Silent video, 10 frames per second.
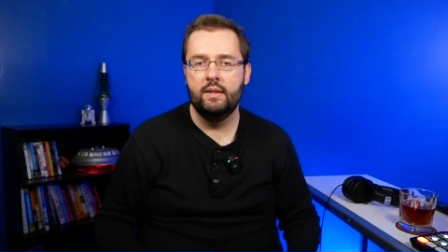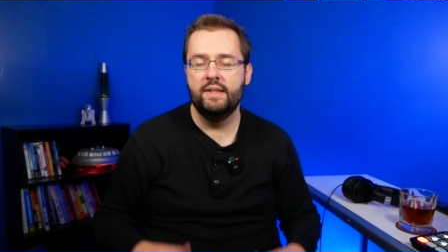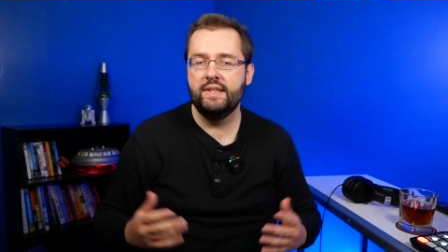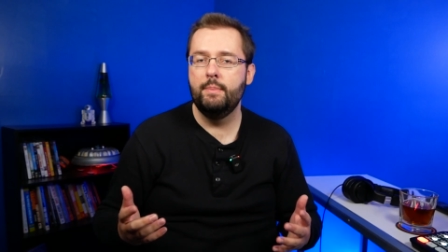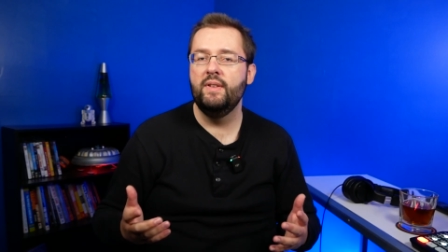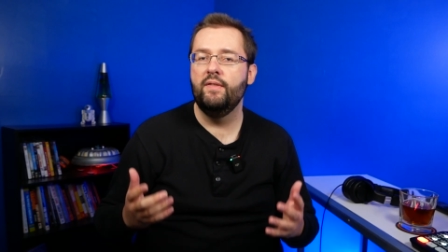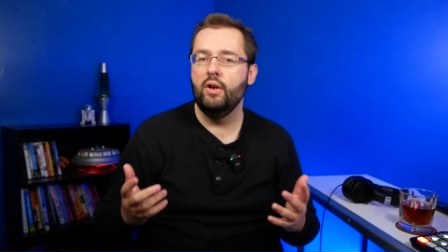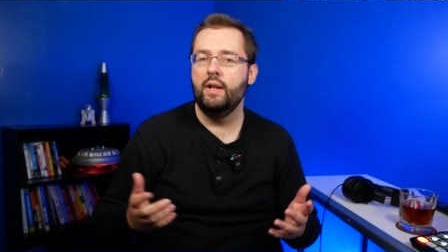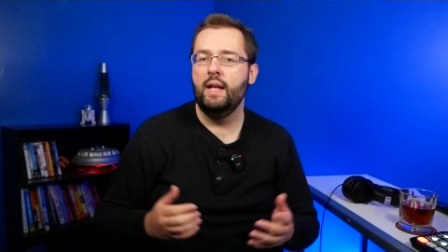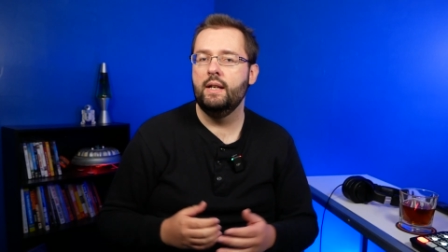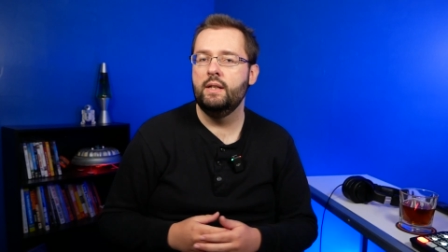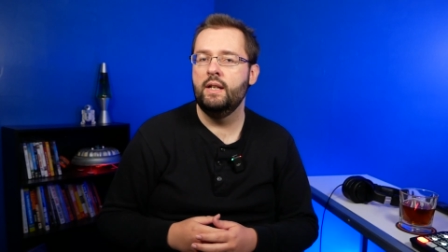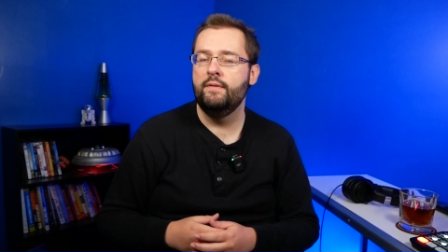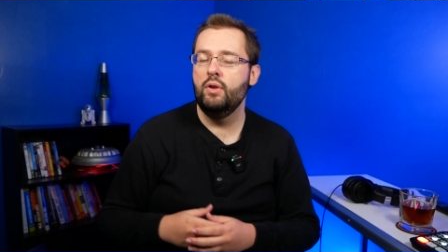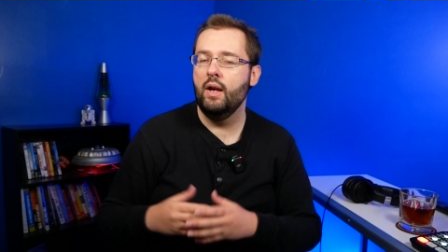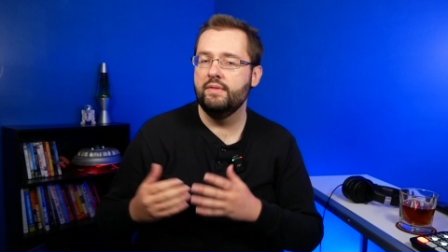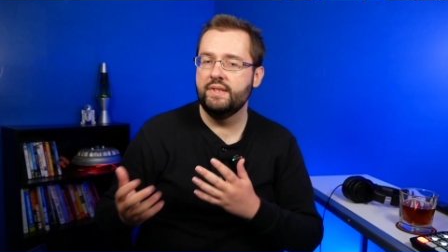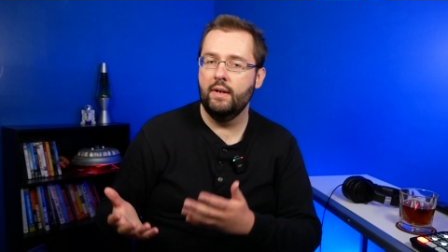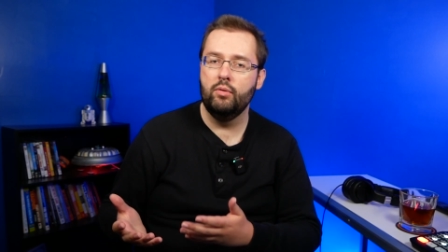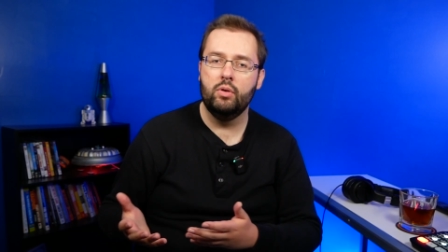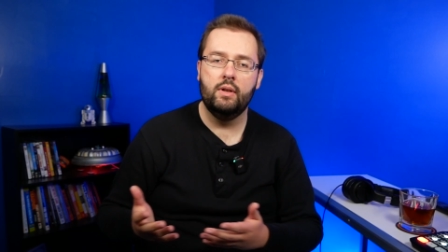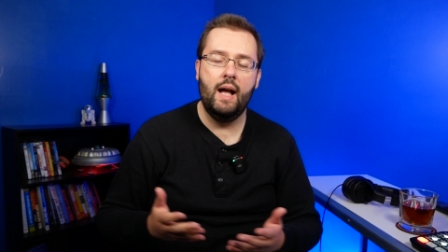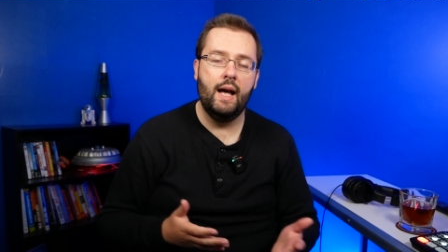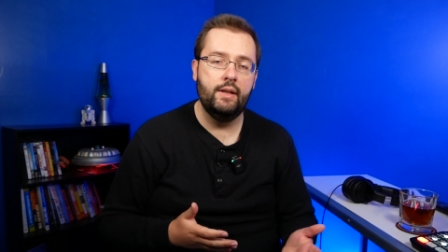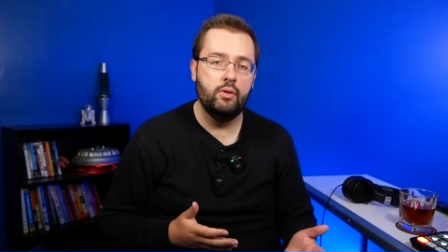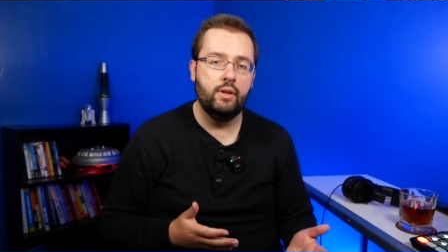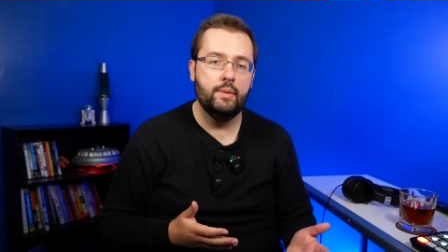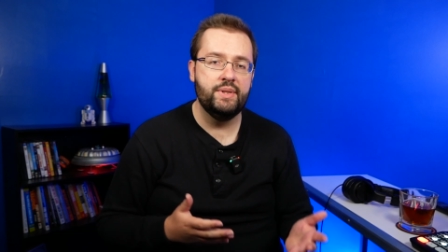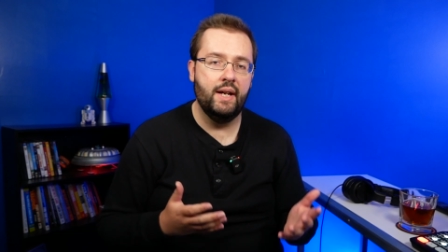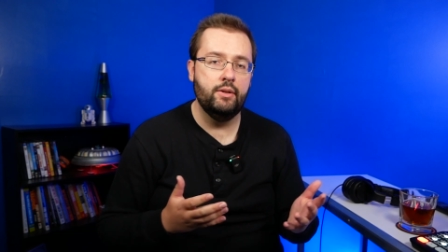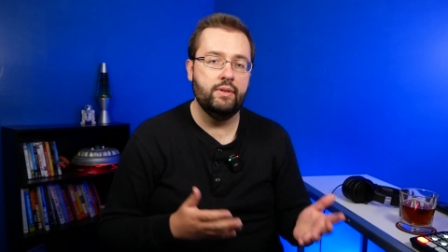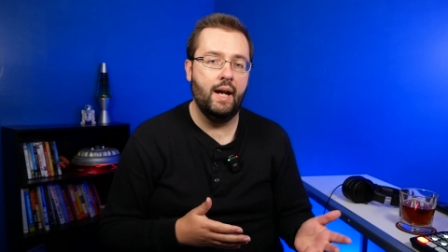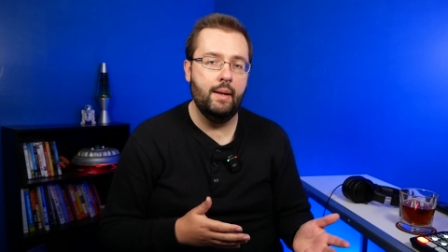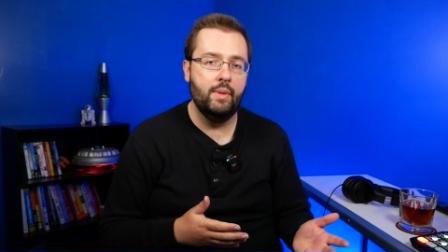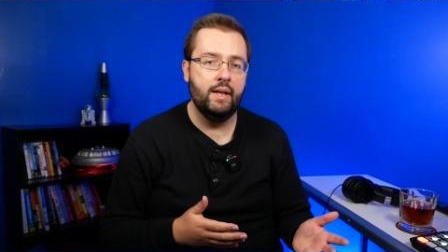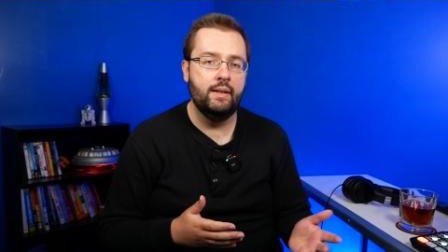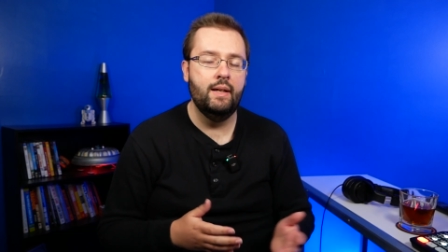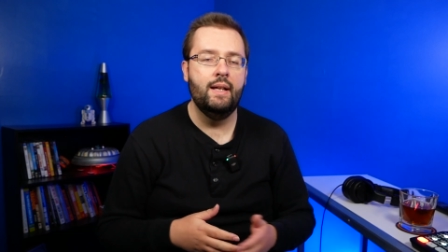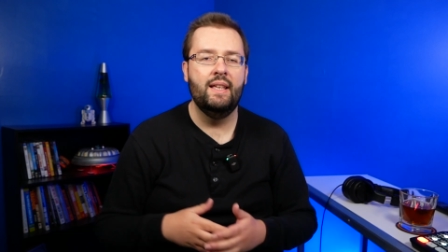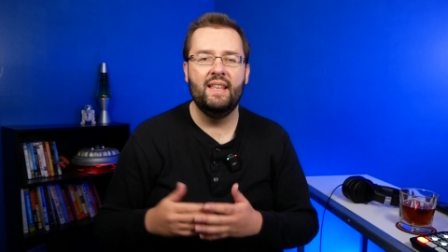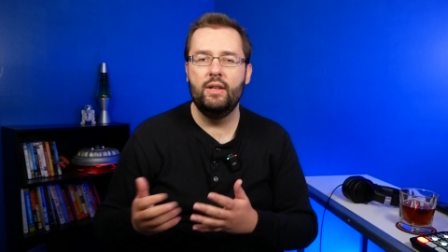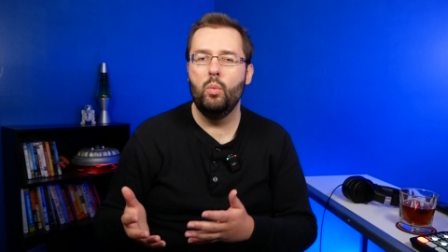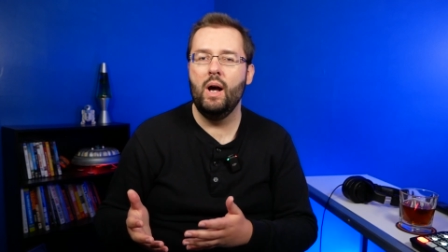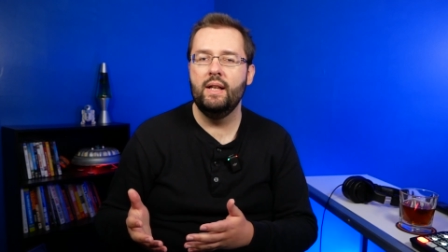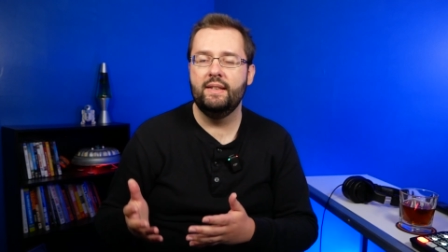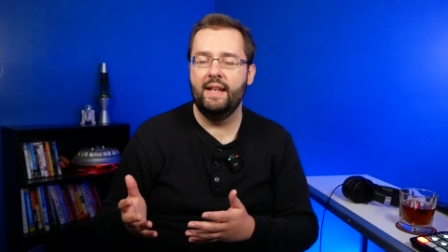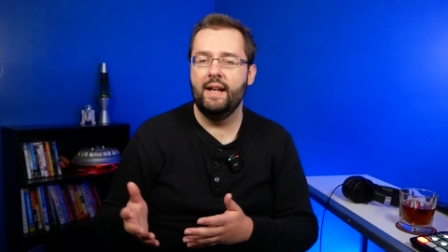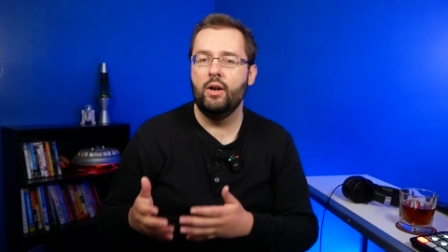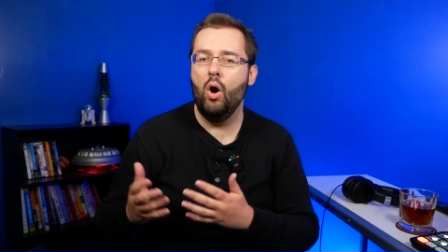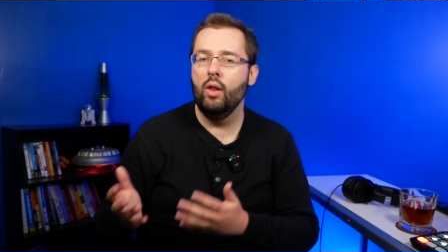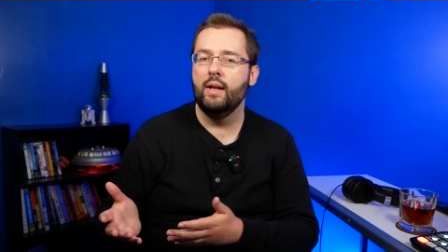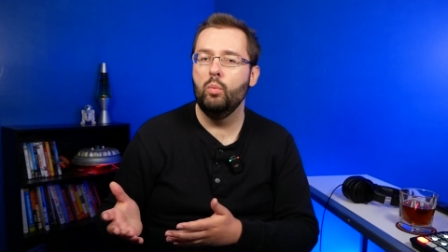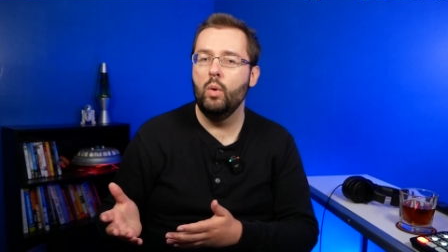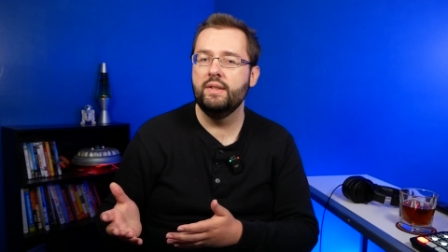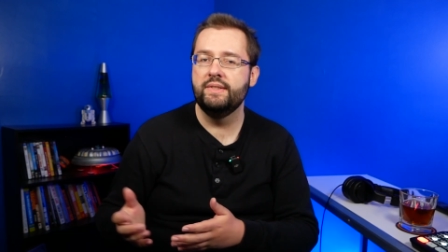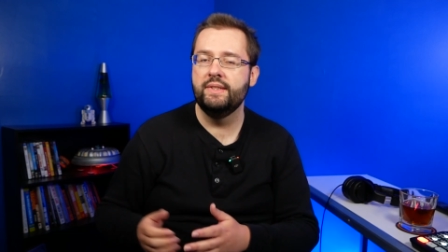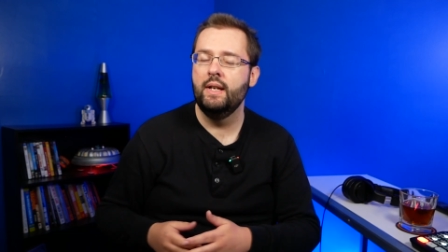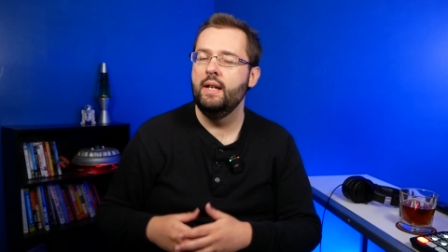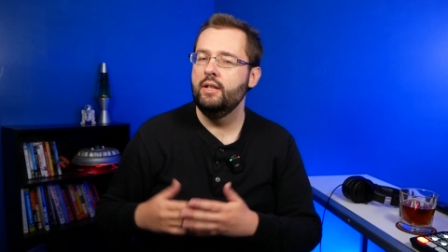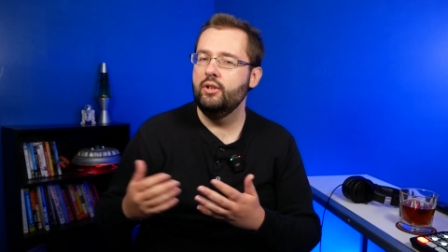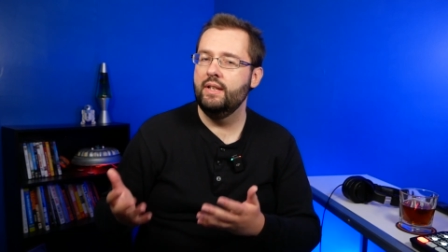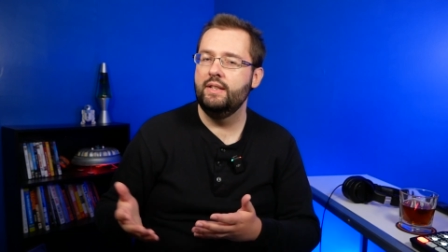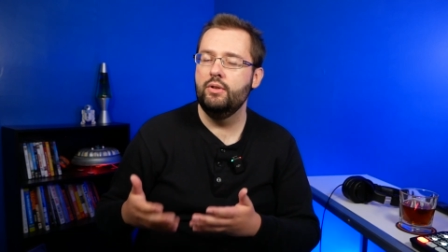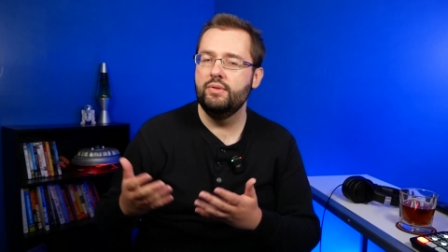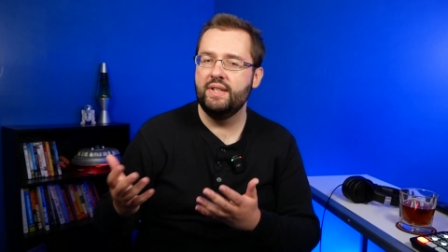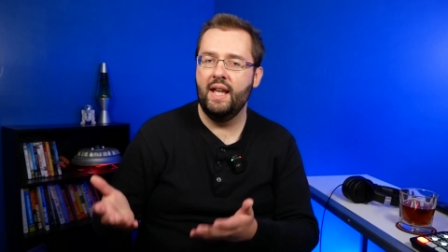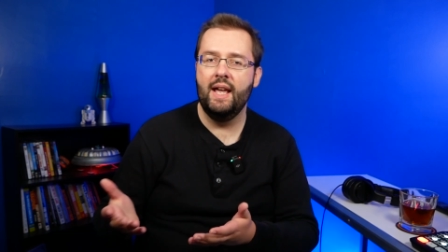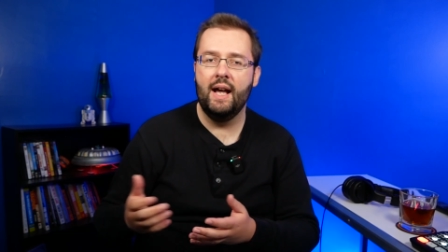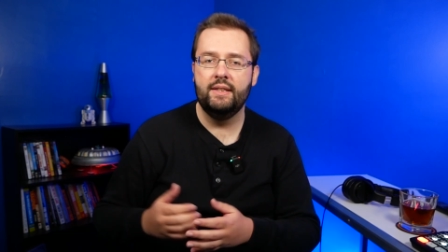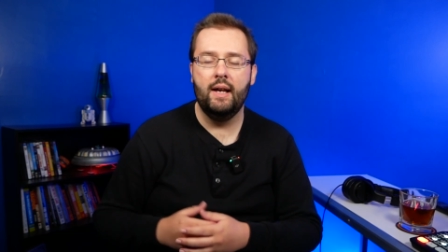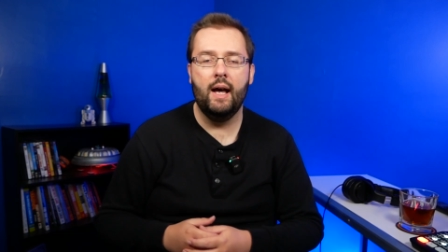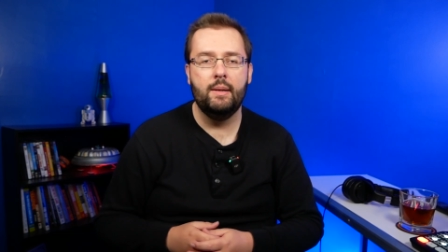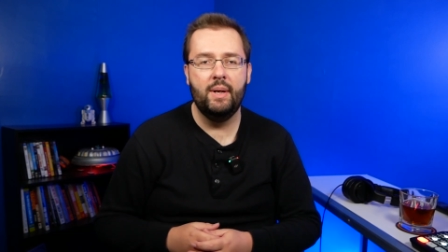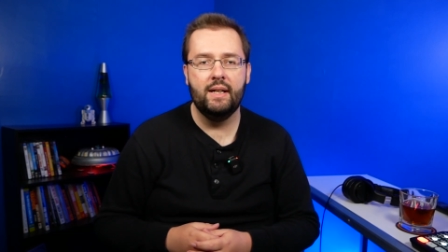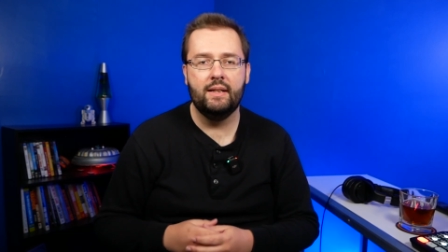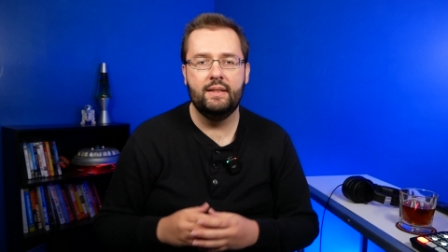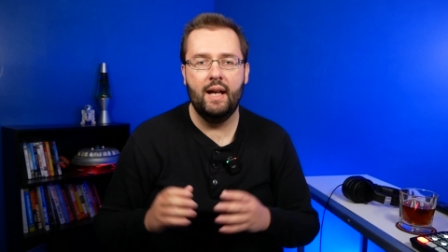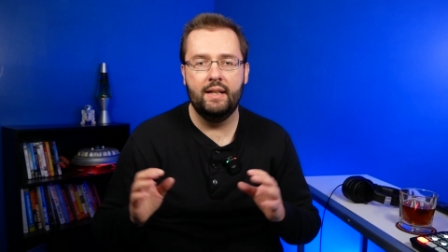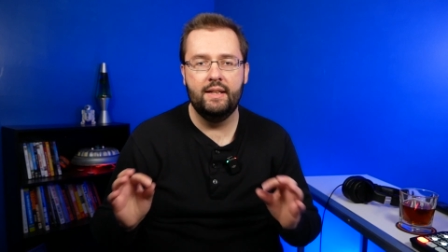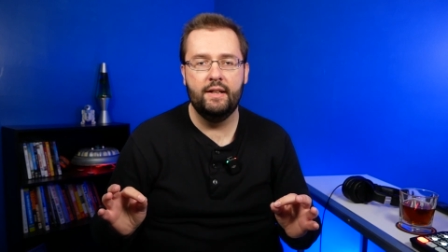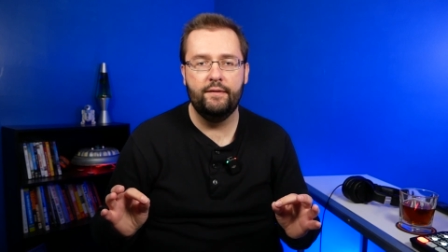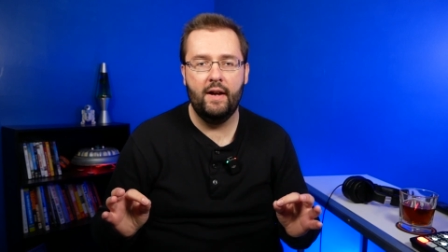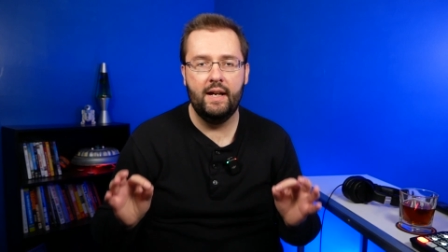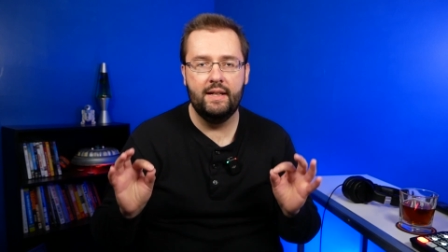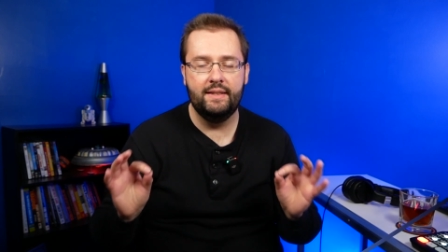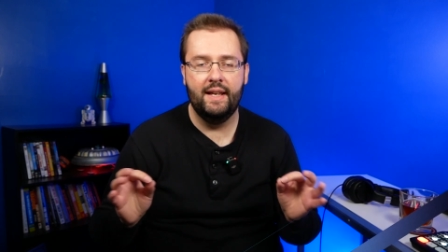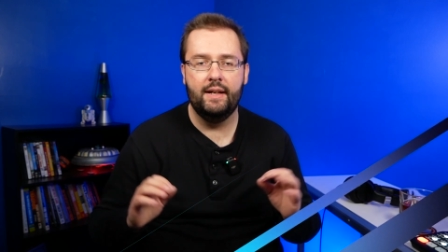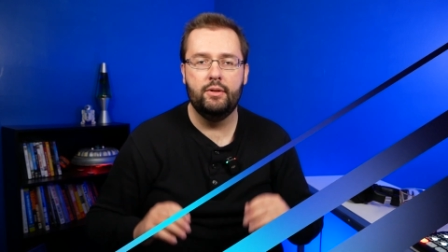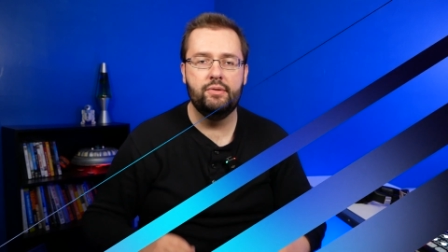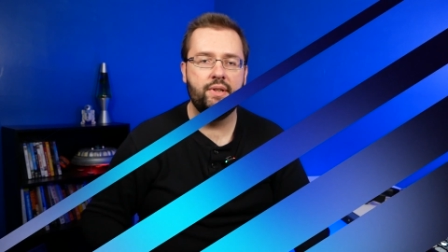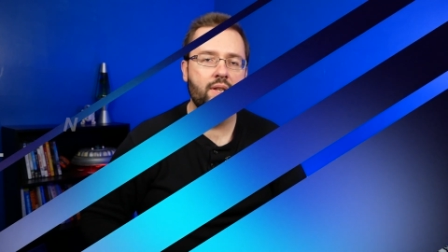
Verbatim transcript: This can be very handy if you have several audio clips on your timeline that you want to tag all at once you can use AI to automatically identify and tag those